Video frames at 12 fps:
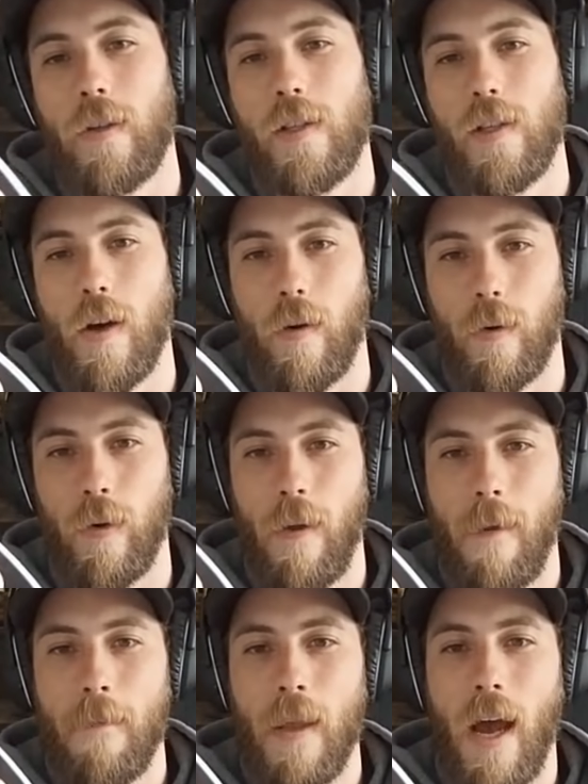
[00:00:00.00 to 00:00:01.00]
So
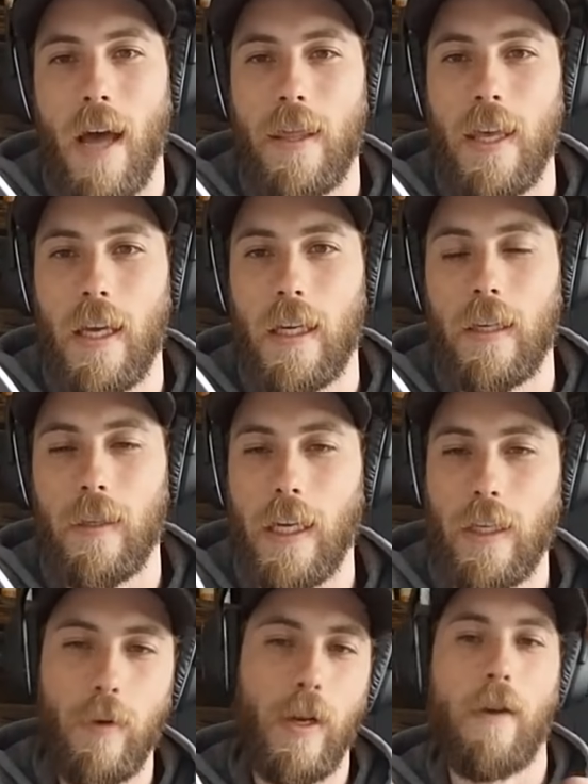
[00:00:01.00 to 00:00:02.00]
I think,
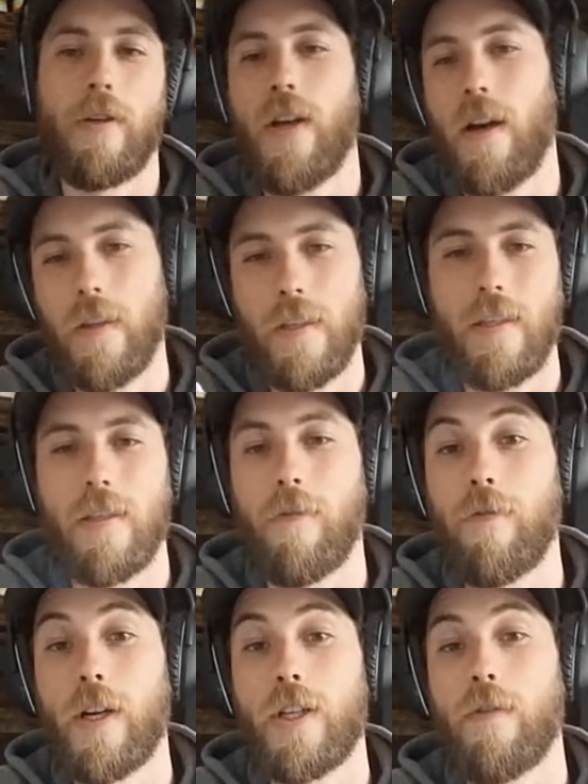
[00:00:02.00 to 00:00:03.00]
like you and I were talking, this is a
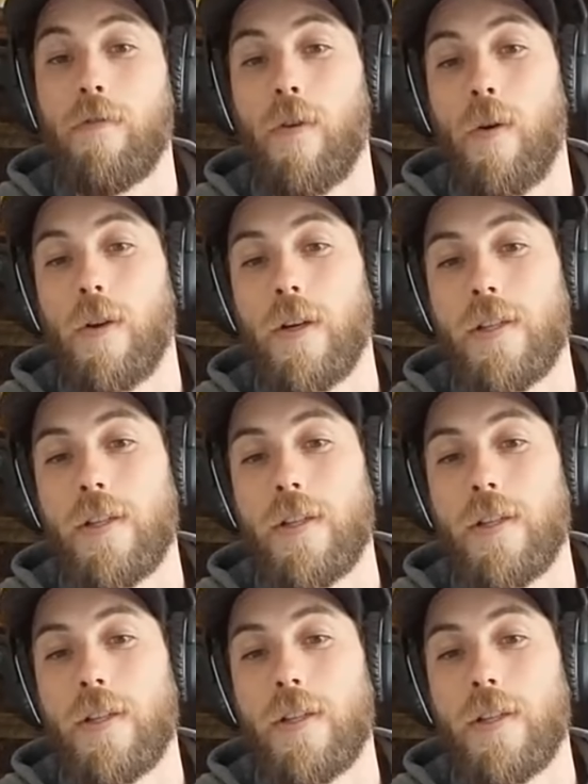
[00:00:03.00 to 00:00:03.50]
friction folder.